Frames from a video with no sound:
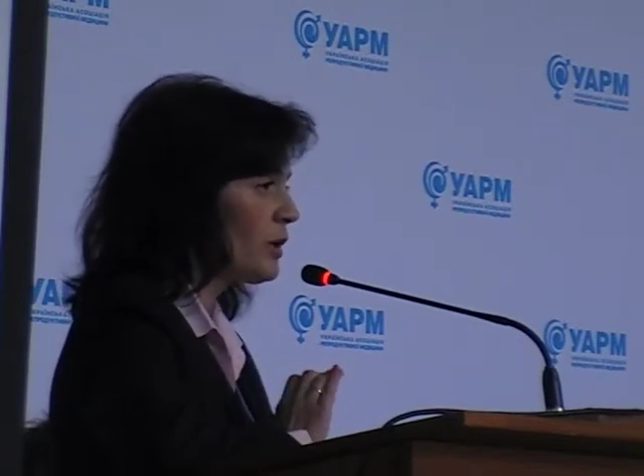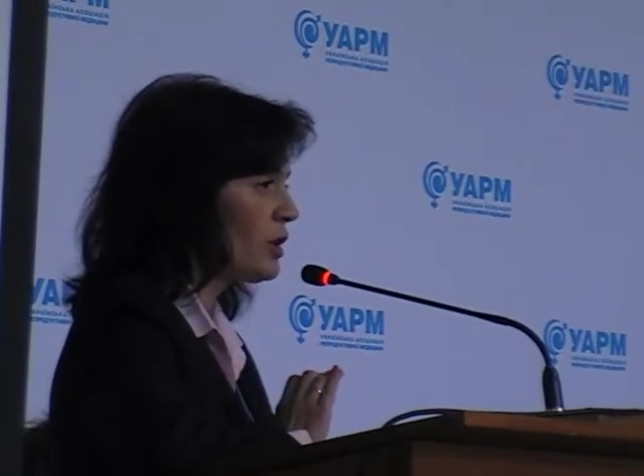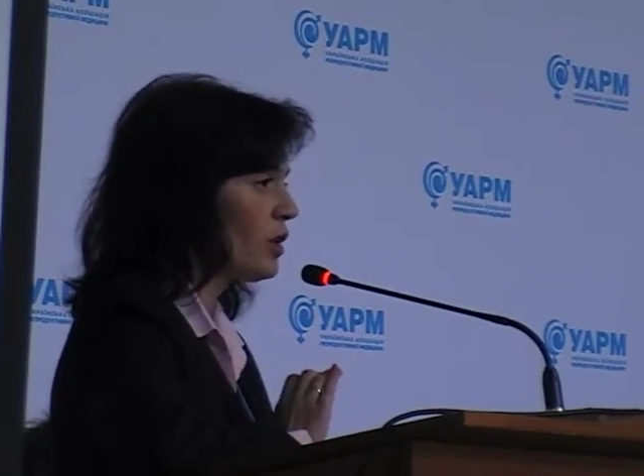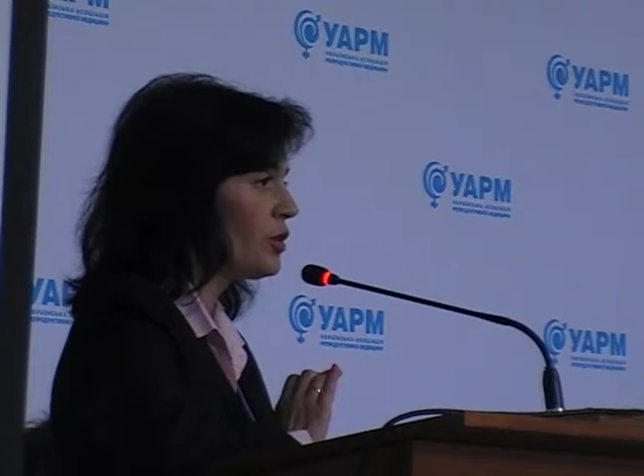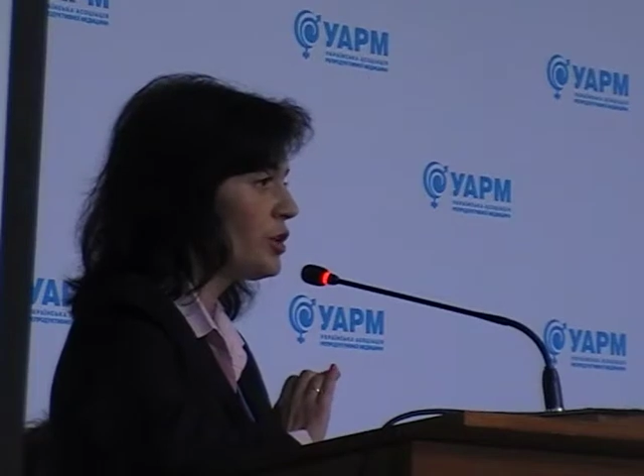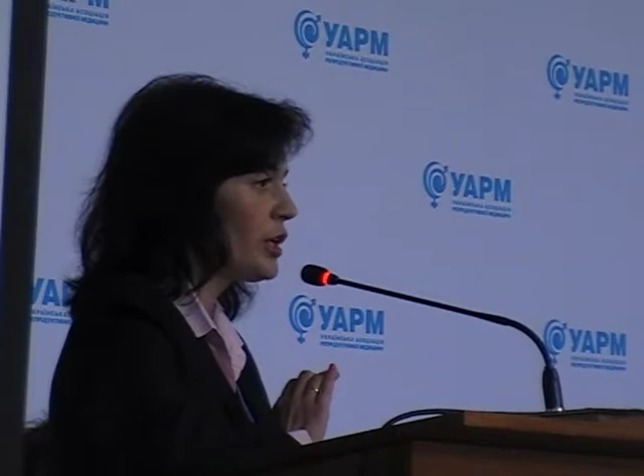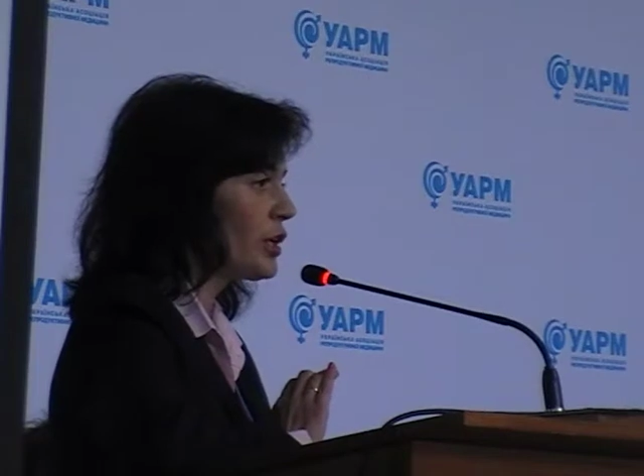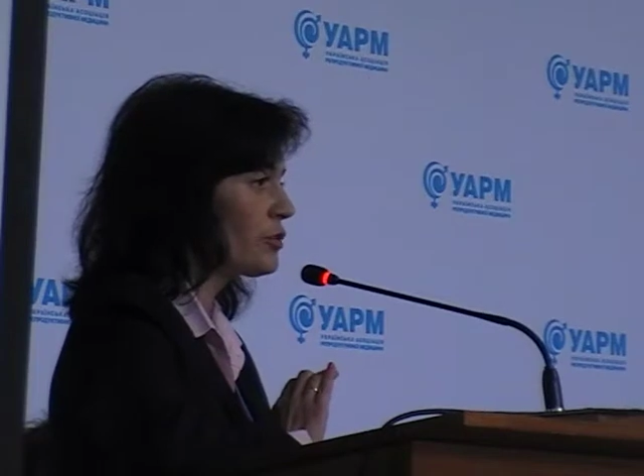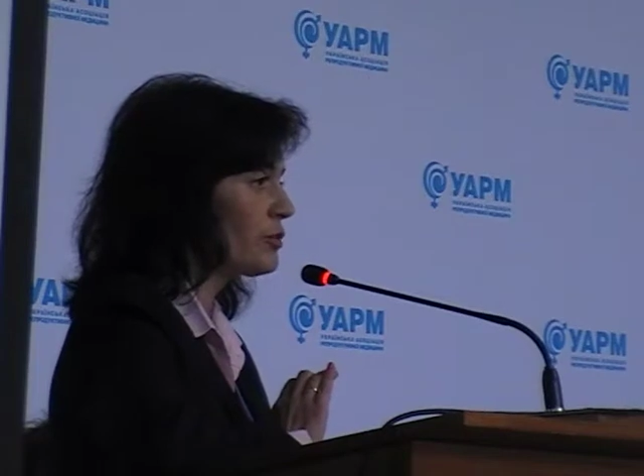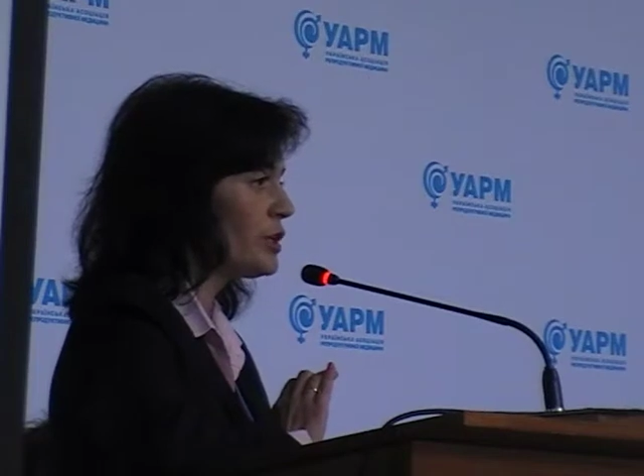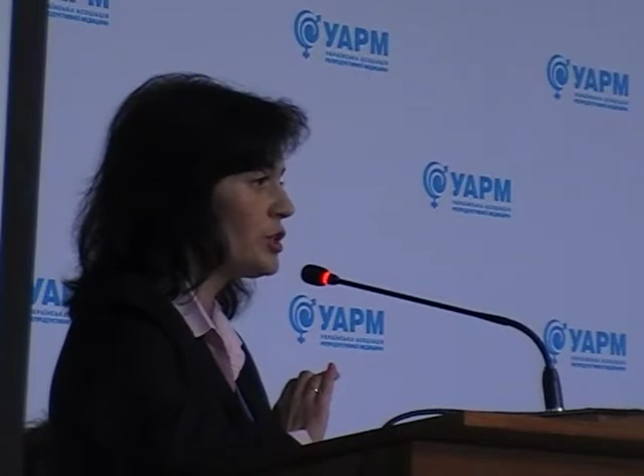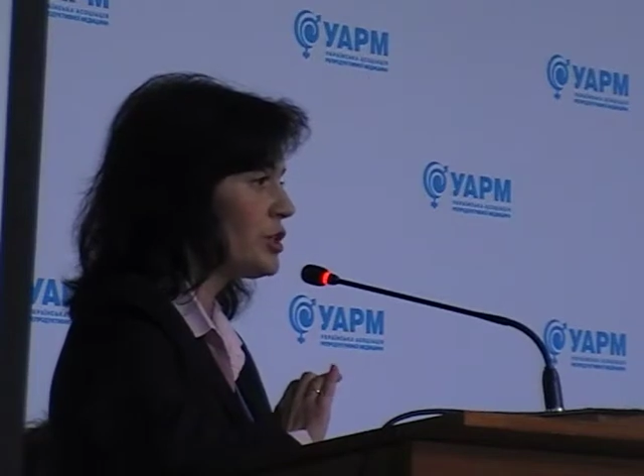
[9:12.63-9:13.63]
Bologna
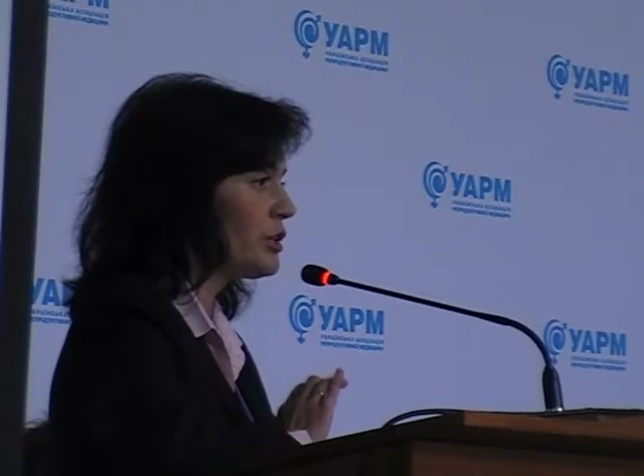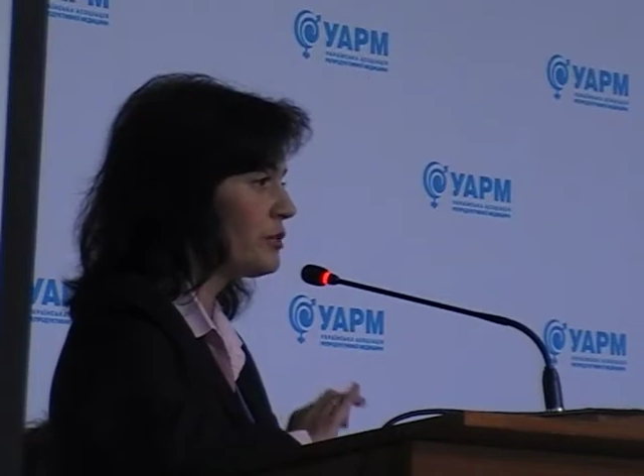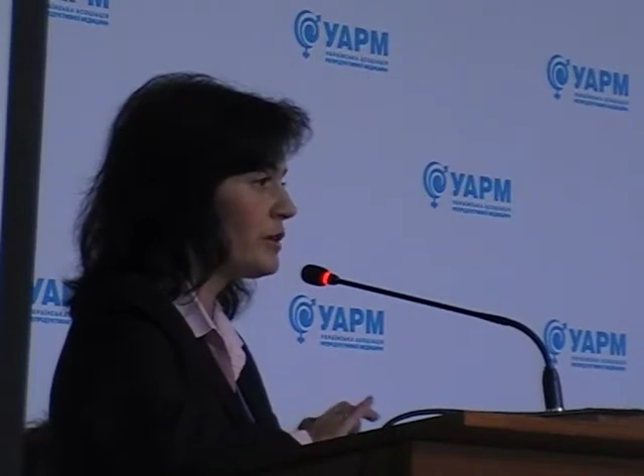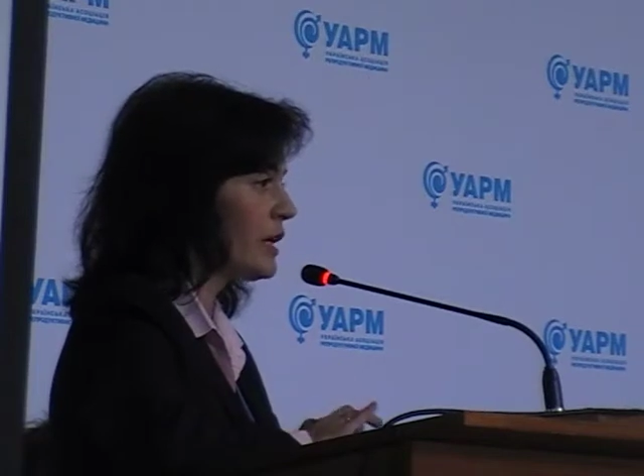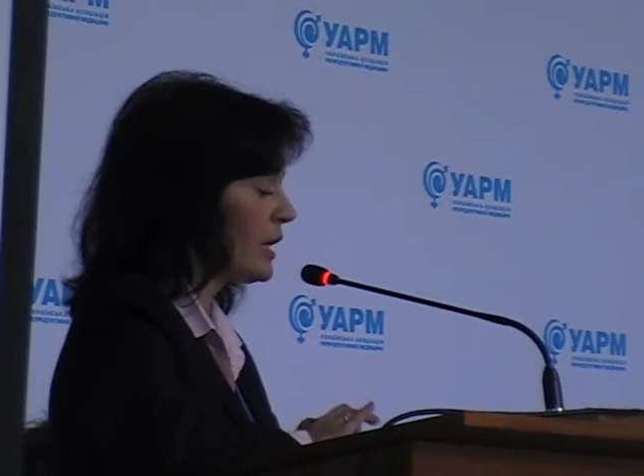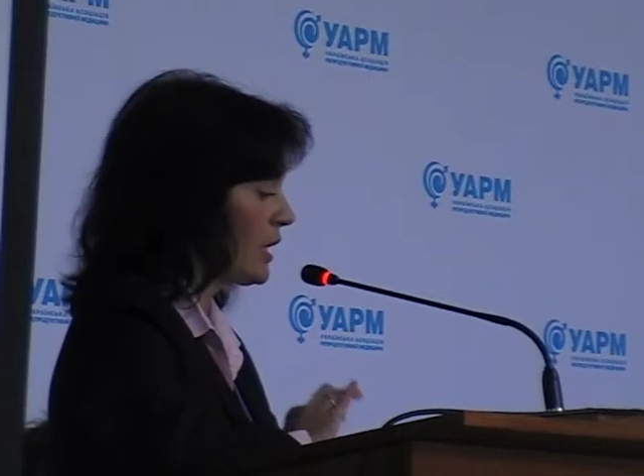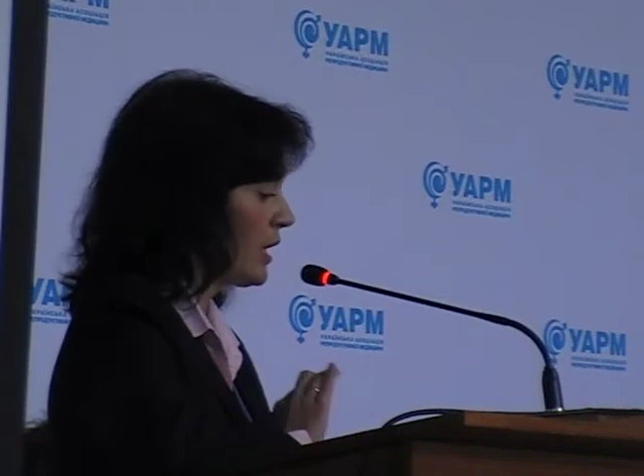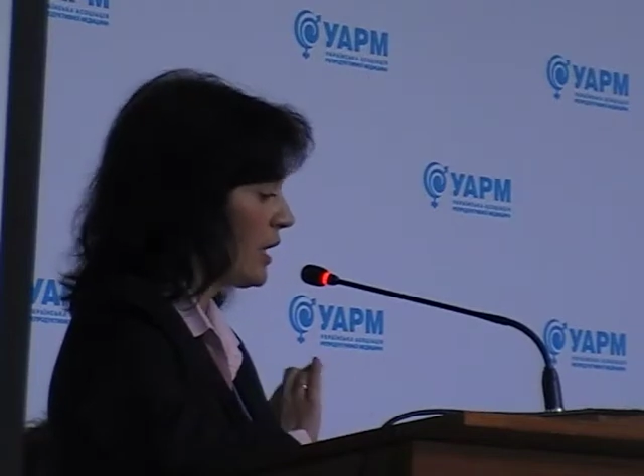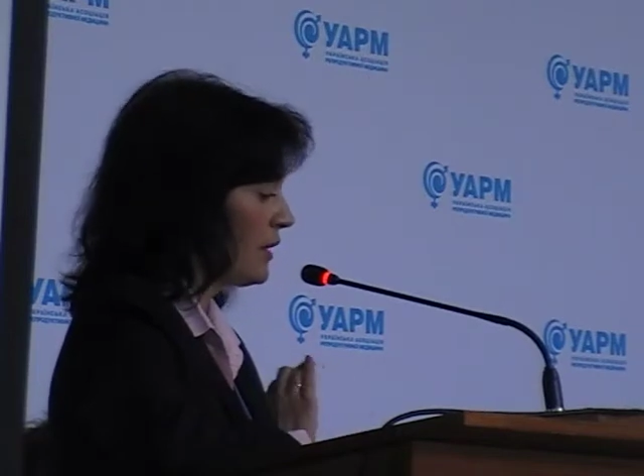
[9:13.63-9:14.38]
criteria,